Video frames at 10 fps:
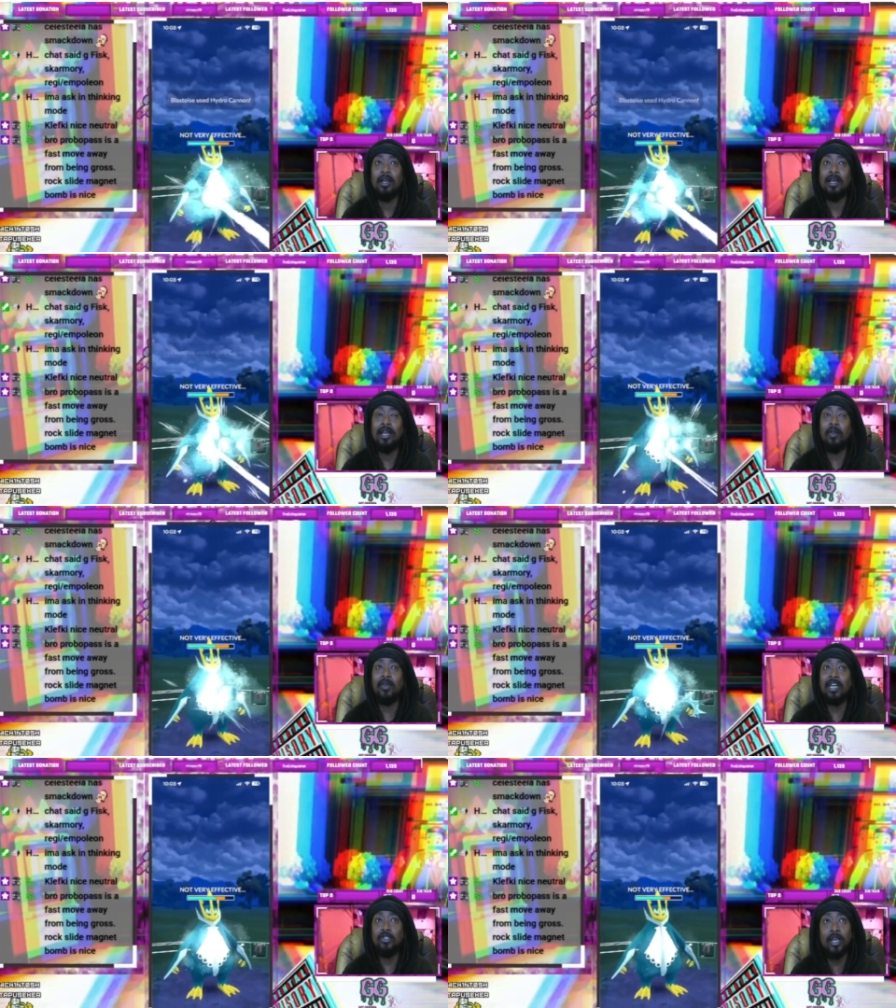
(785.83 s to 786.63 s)
Now the
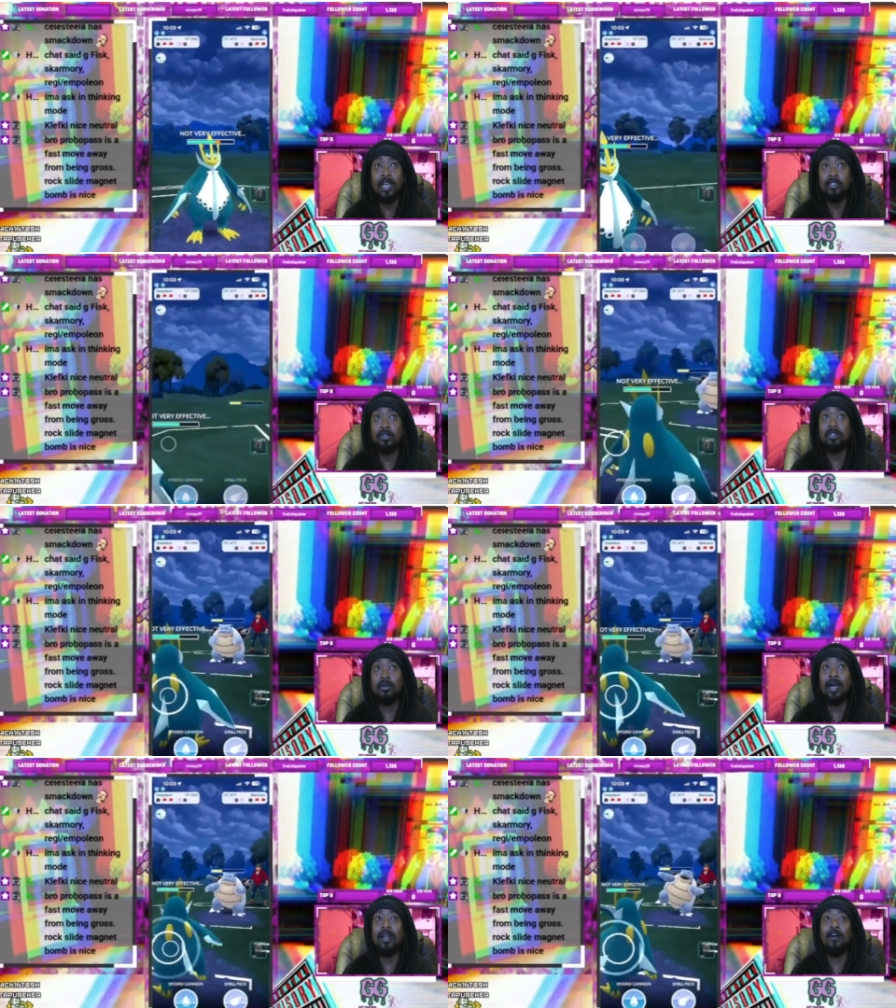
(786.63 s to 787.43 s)
Hydro Cannons will
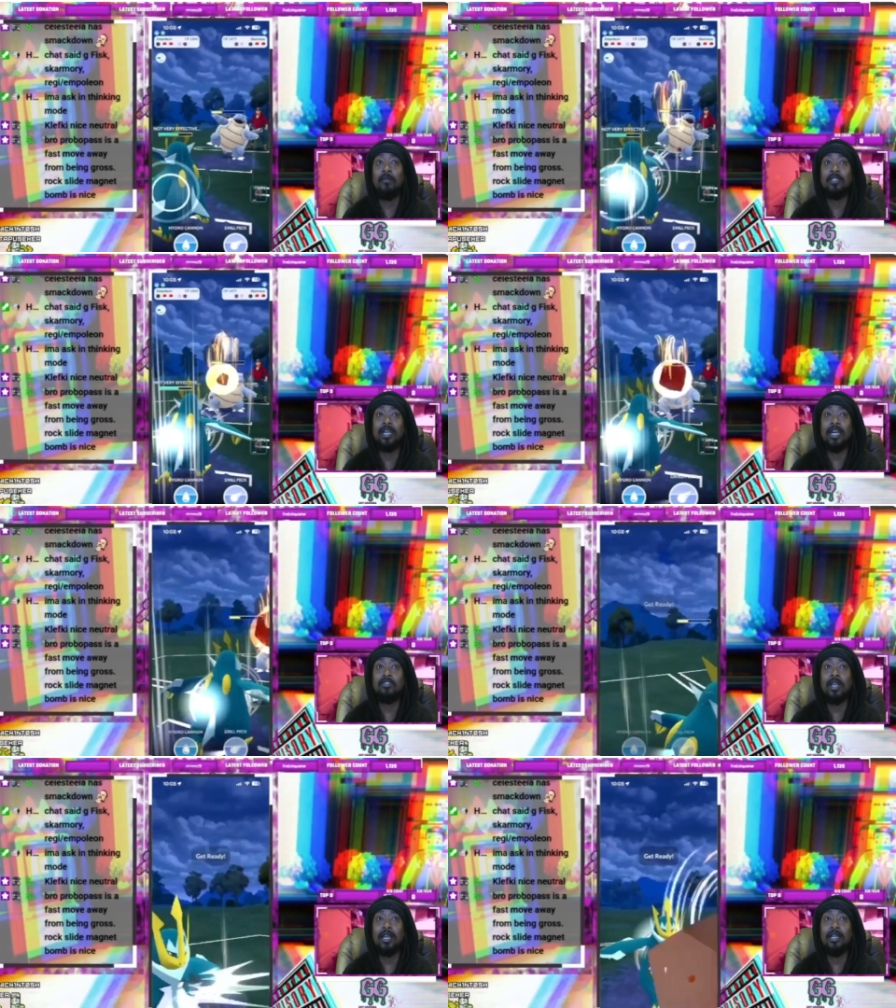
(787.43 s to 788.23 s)
still add up because Hydro
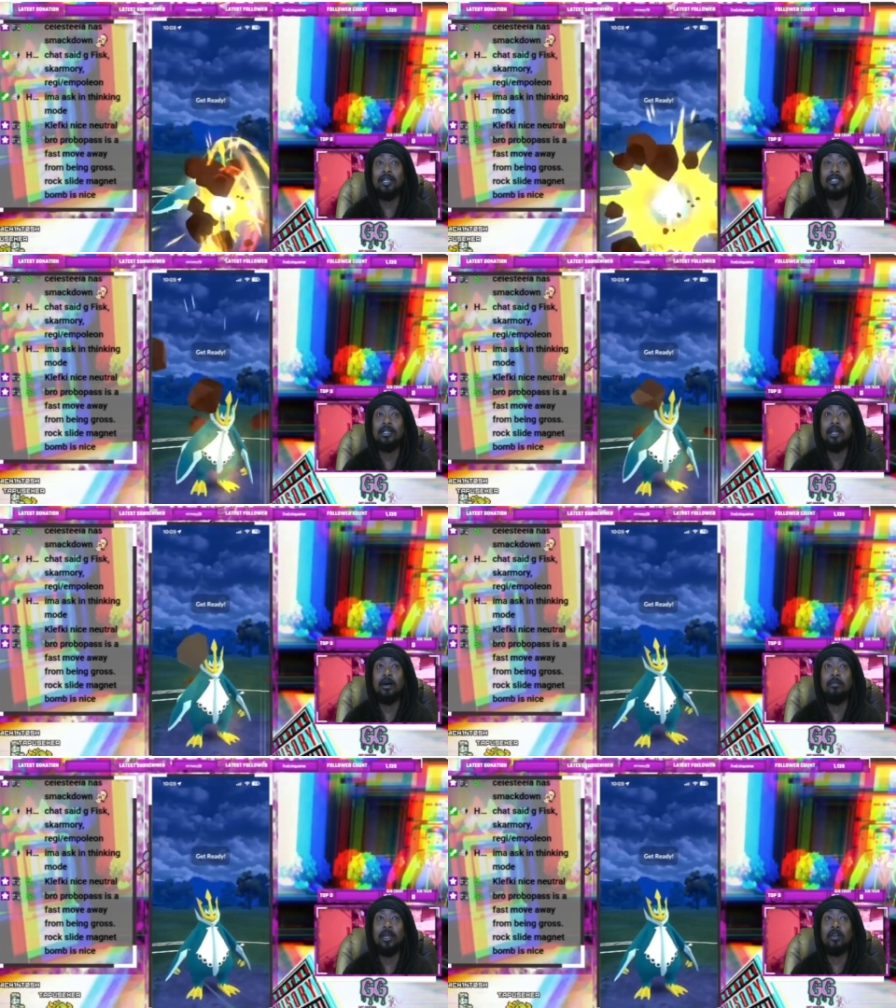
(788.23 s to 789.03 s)
Cannon is an
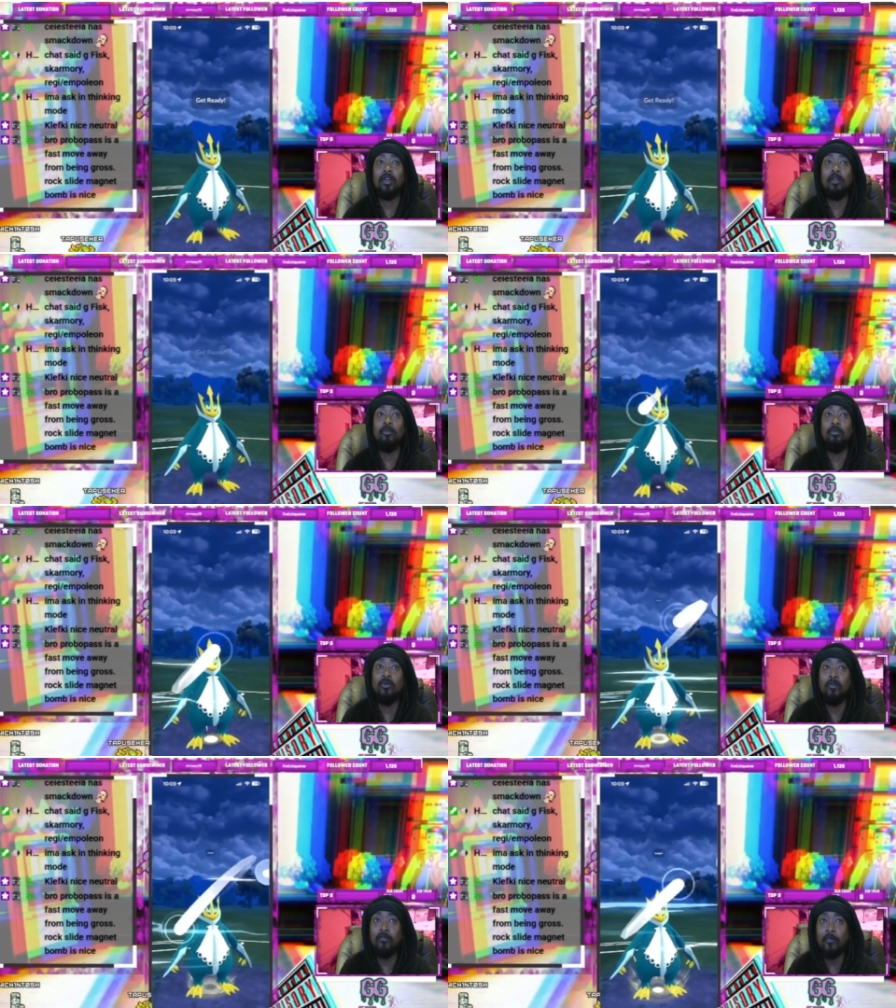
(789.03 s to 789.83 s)
incredible
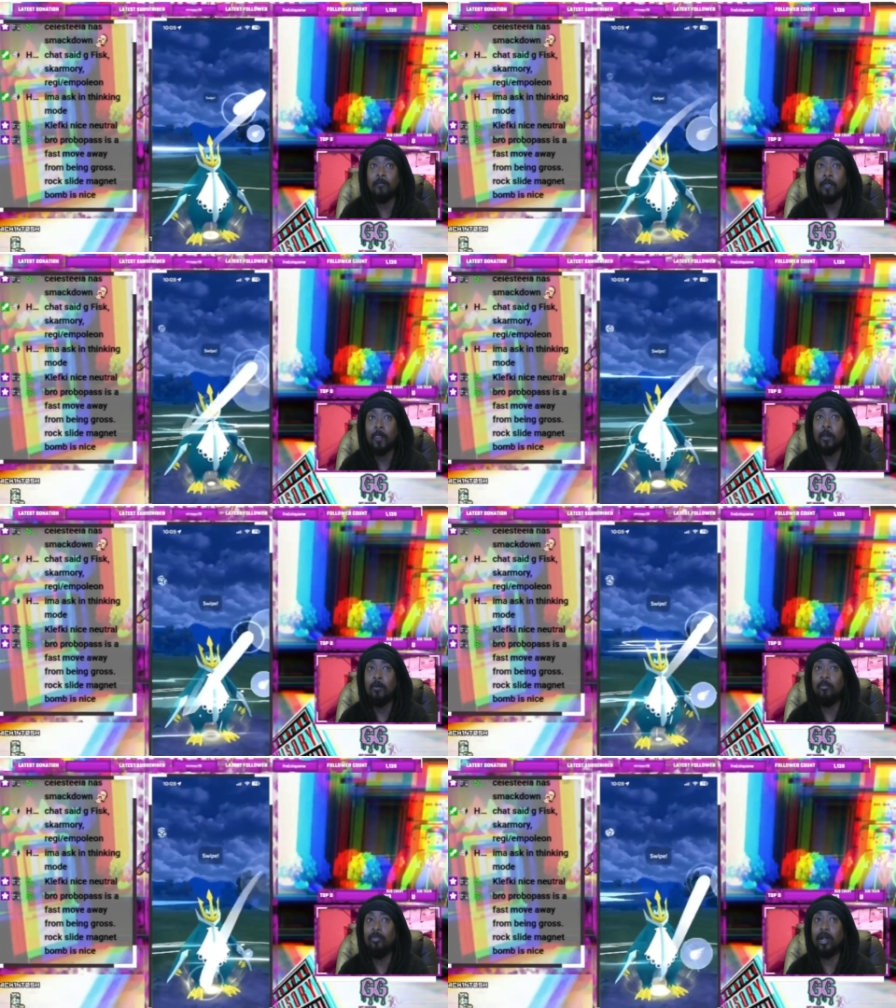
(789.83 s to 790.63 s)
move,
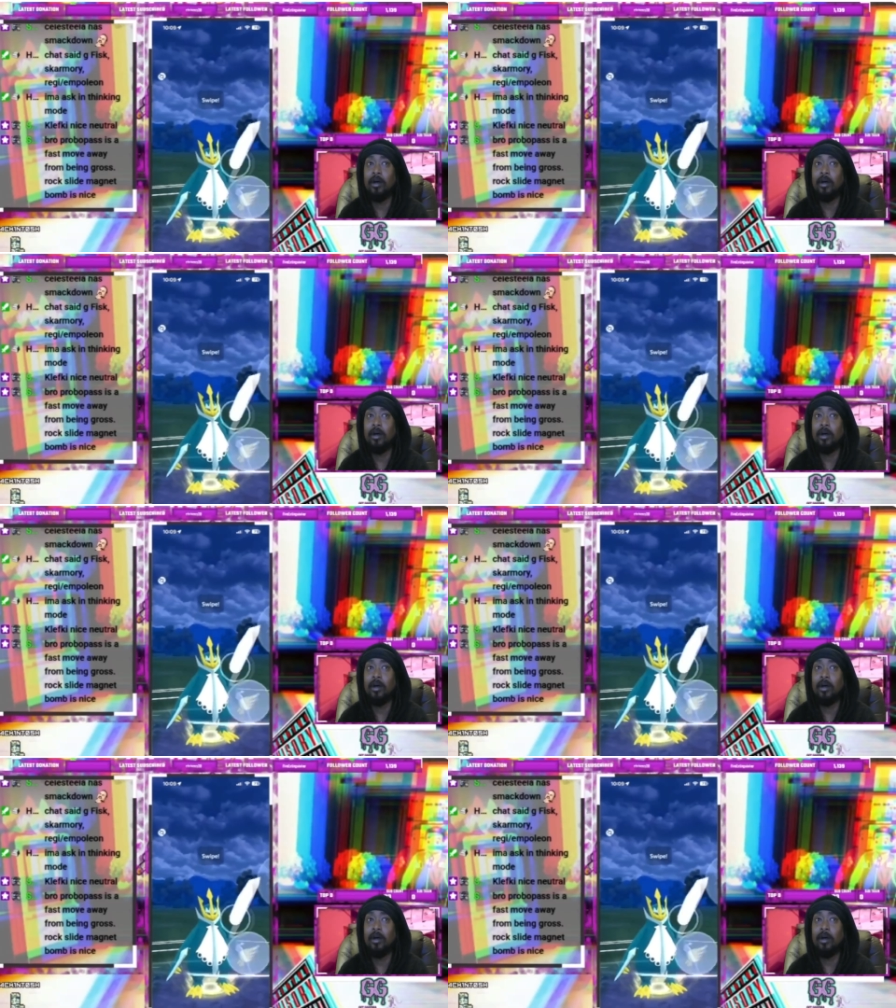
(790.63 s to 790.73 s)
but